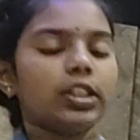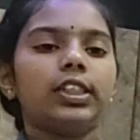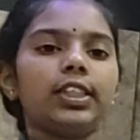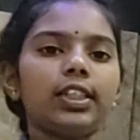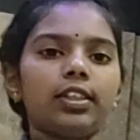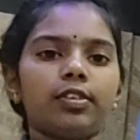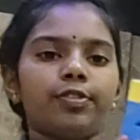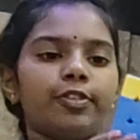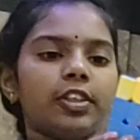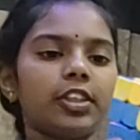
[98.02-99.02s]
See, the
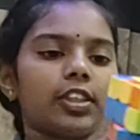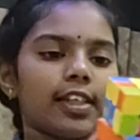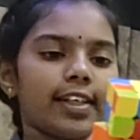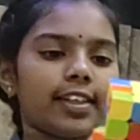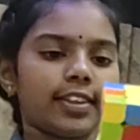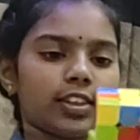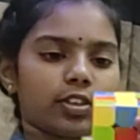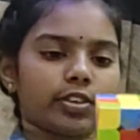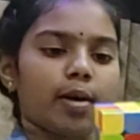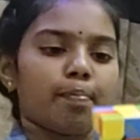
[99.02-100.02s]
first layer
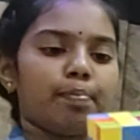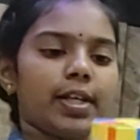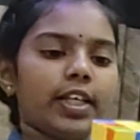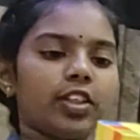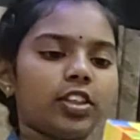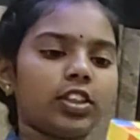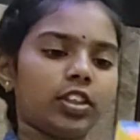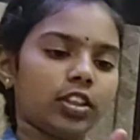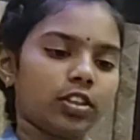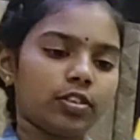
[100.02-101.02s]
is
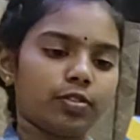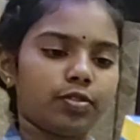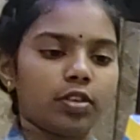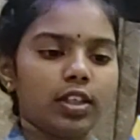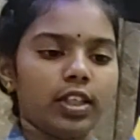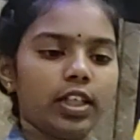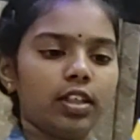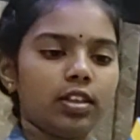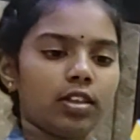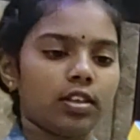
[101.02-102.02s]
completed
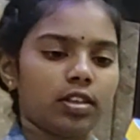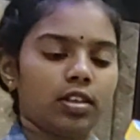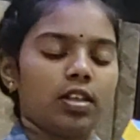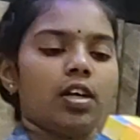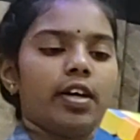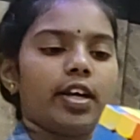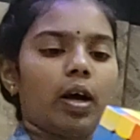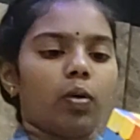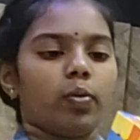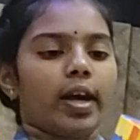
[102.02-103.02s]
fully.
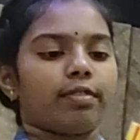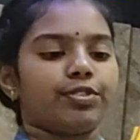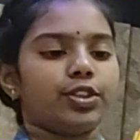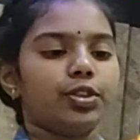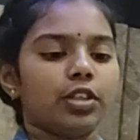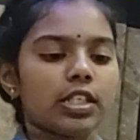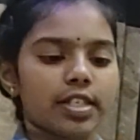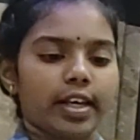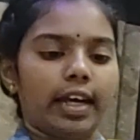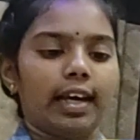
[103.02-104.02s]
Now we have to do the
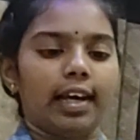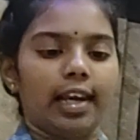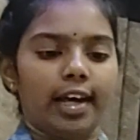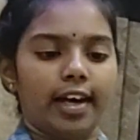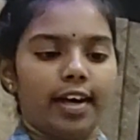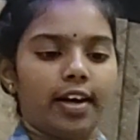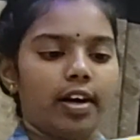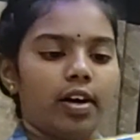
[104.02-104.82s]
second layer.